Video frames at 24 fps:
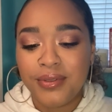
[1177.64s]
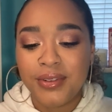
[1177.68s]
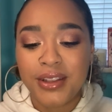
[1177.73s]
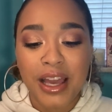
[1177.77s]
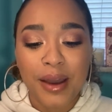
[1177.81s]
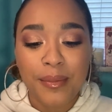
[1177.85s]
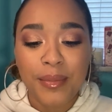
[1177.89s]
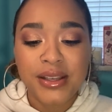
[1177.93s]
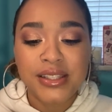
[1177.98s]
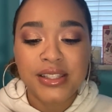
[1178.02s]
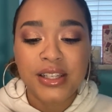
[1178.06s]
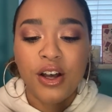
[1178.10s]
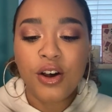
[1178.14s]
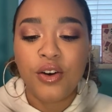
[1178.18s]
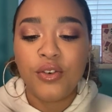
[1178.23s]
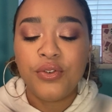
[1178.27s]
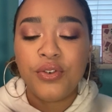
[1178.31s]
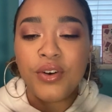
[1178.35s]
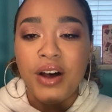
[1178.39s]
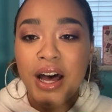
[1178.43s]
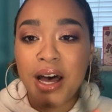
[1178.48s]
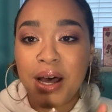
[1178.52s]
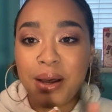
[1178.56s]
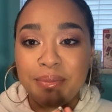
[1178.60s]
get
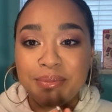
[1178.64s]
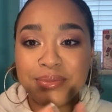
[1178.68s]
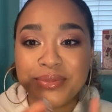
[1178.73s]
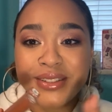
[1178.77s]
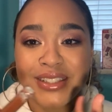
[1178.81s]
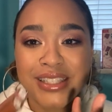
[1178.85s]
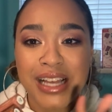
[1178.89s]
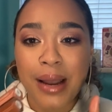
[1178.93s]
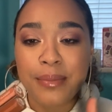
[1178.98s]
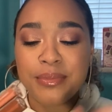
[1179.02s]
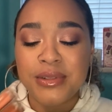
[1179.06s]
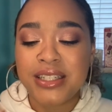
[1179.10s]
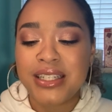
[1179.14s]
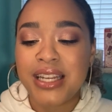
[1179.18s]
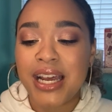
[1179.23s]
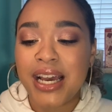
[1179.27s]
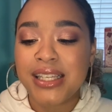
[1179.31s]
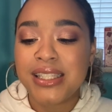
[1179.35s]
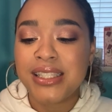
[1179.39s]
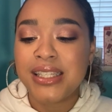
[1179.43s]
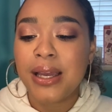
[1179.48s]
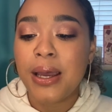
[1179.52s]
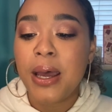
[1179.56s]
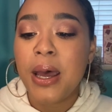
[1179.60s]
myself time to
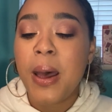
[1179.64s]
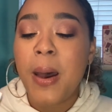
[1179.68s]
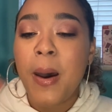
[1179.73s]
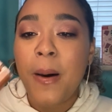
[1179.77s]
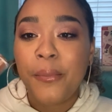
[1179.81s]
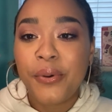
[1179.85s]
test it.